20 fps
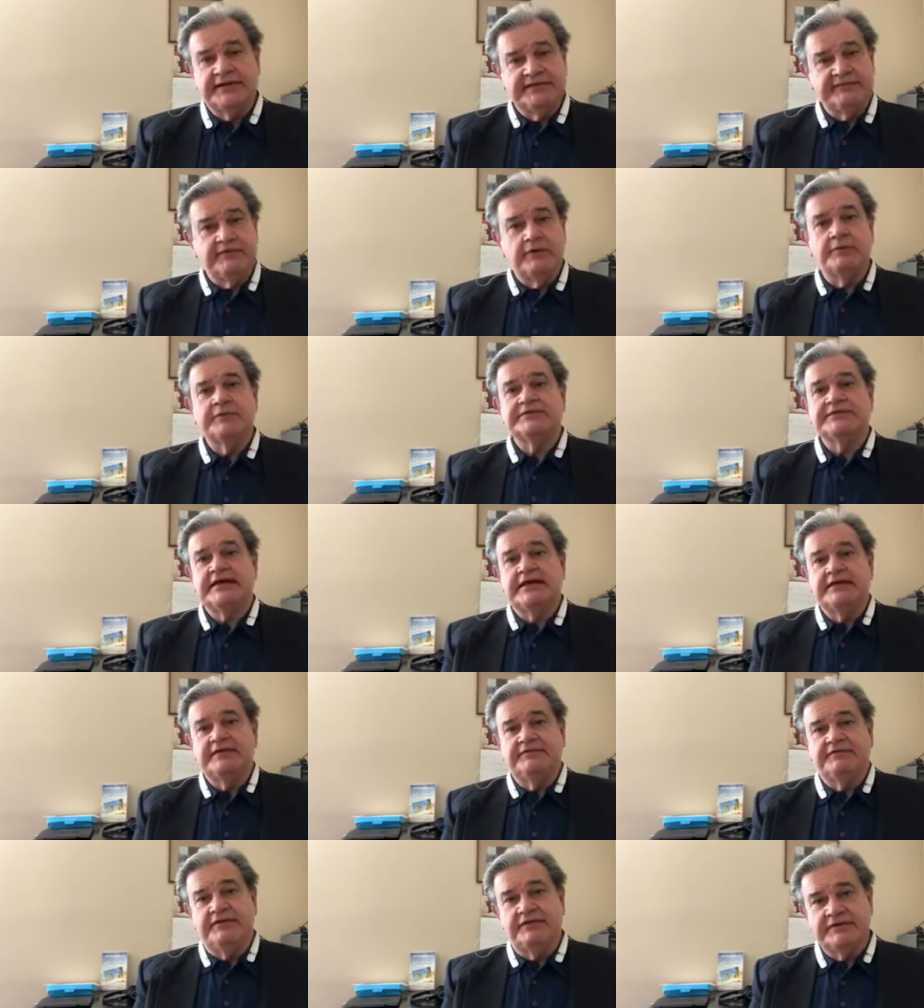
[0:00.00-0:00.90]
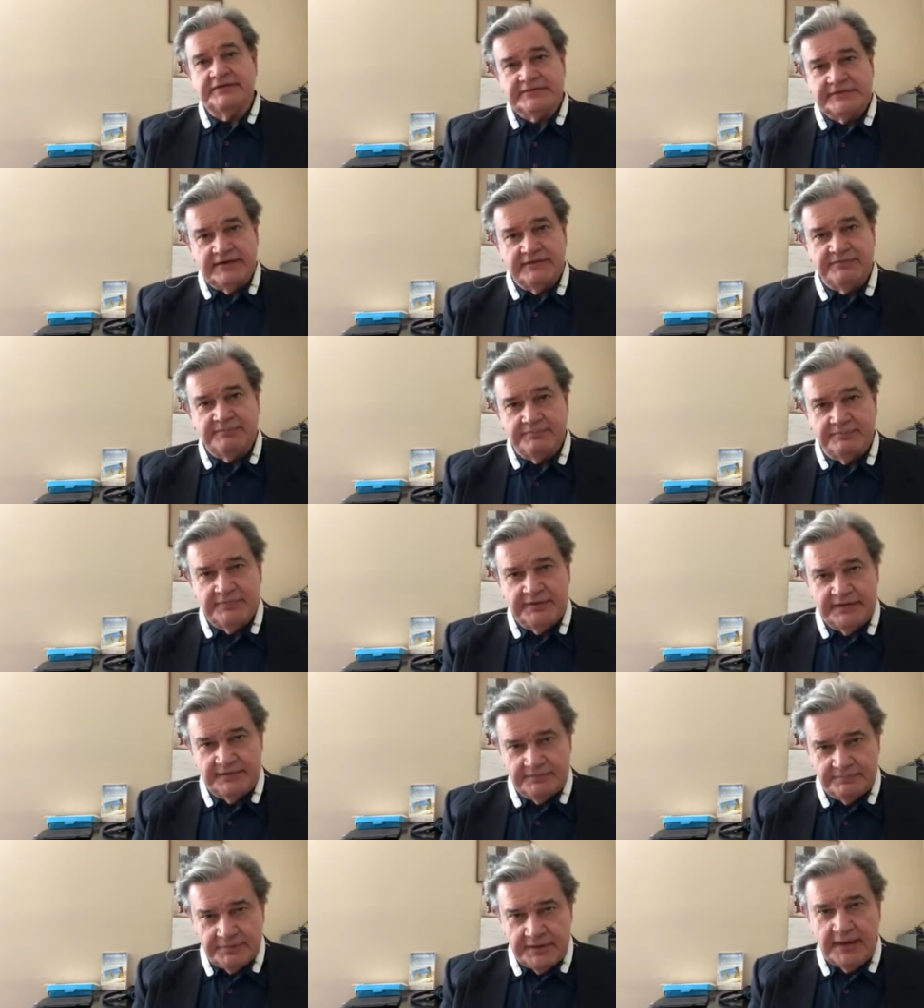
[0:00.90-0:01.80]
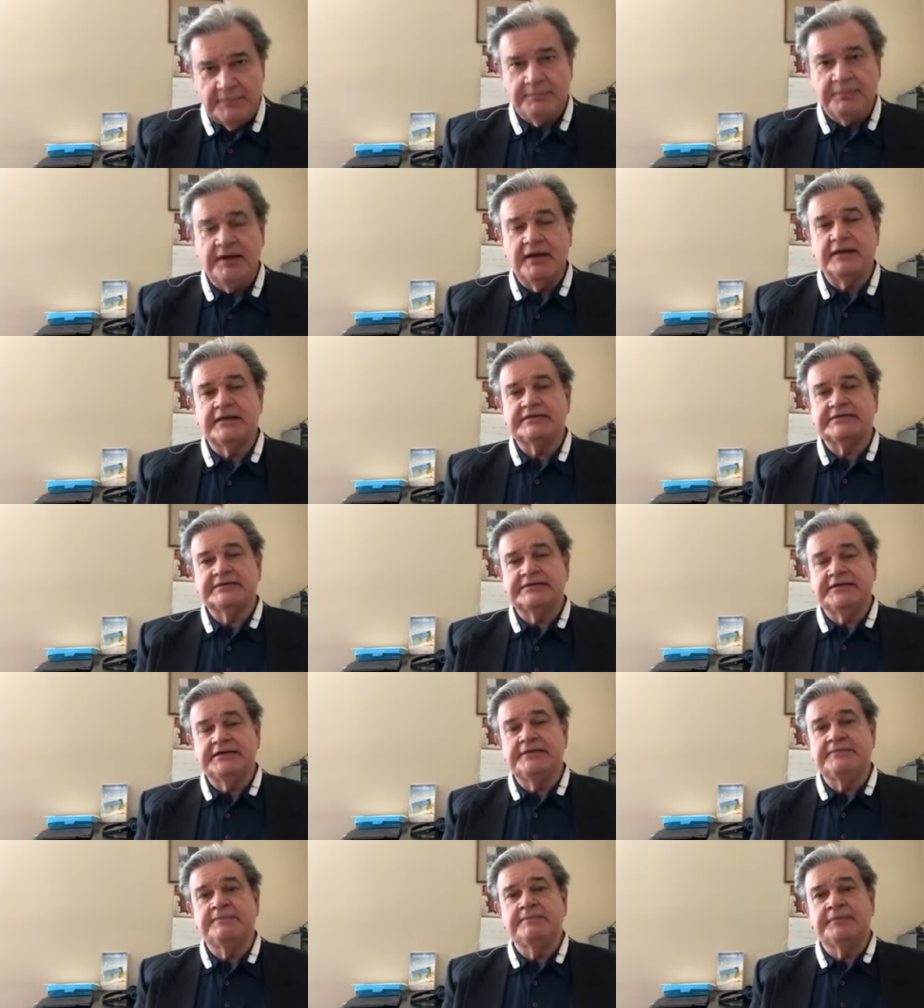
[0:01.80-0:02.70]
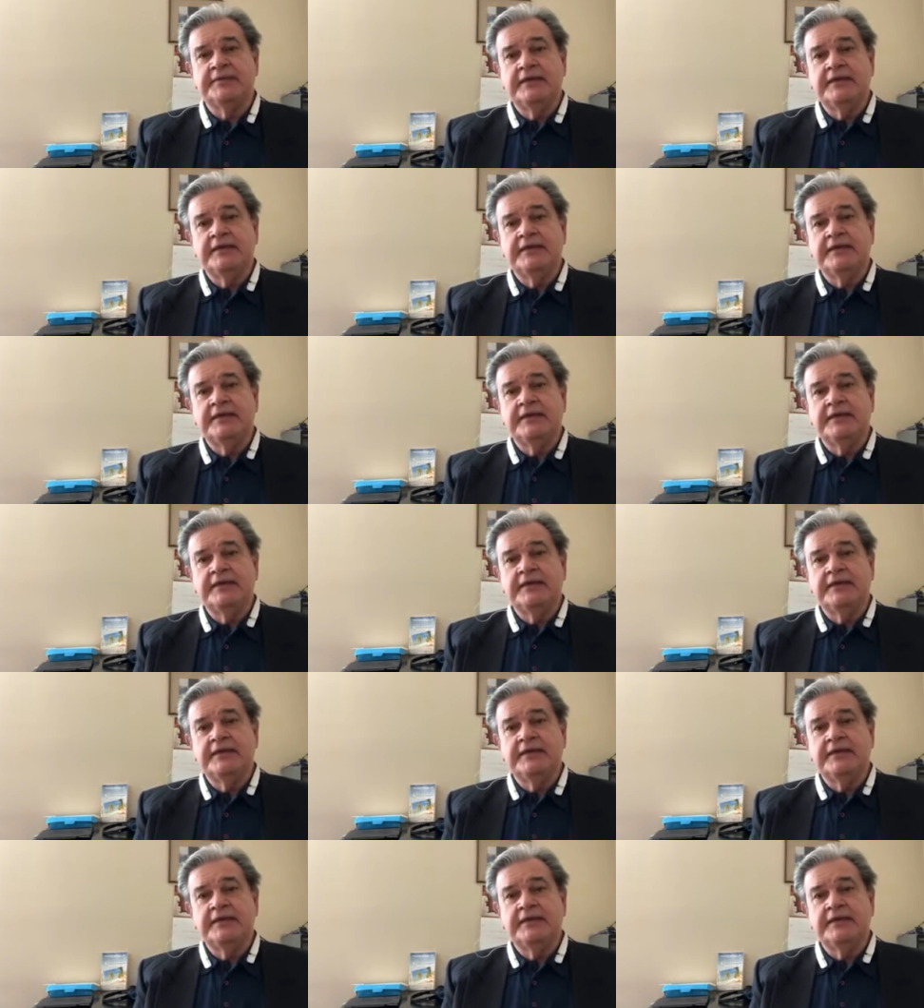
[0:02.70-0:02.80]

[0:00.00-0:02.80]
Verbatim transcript: They've always had a very tough policy